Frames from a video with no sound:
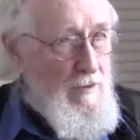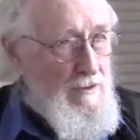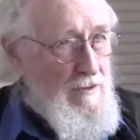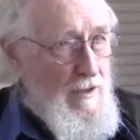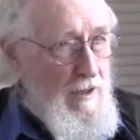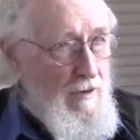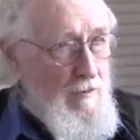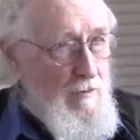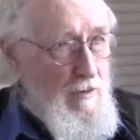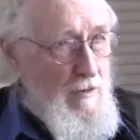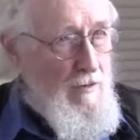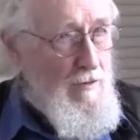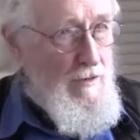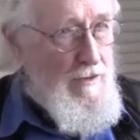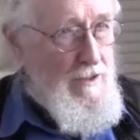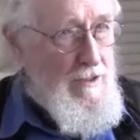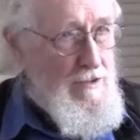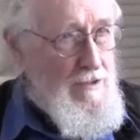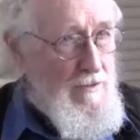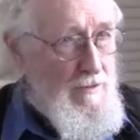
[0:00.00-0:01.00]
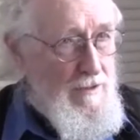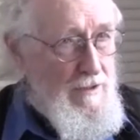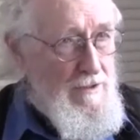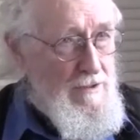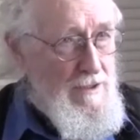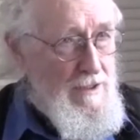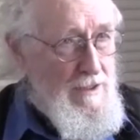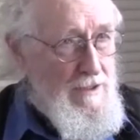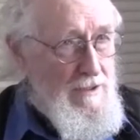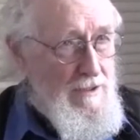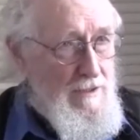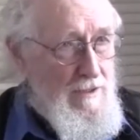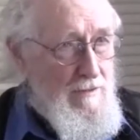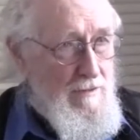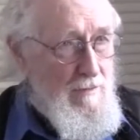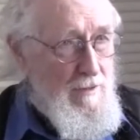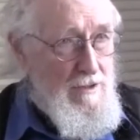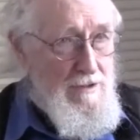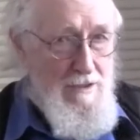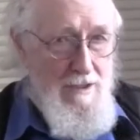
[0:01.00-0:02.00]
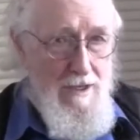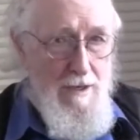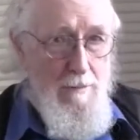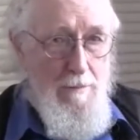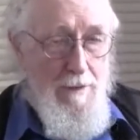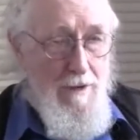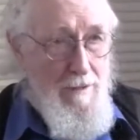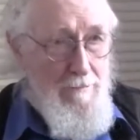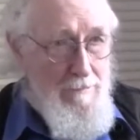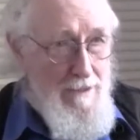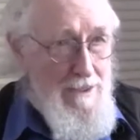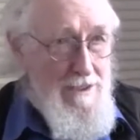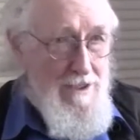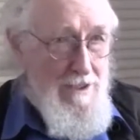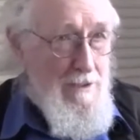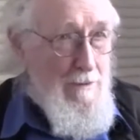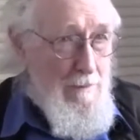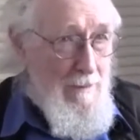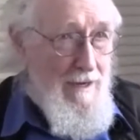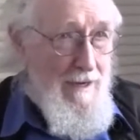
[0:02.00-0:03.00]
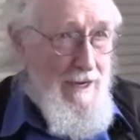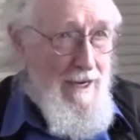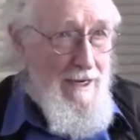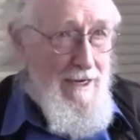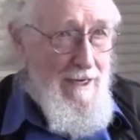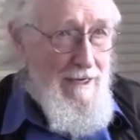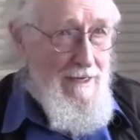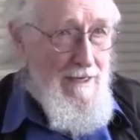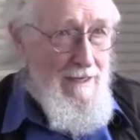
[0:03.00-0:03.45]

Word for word: what's our role in this organization? What's our piece of the pie?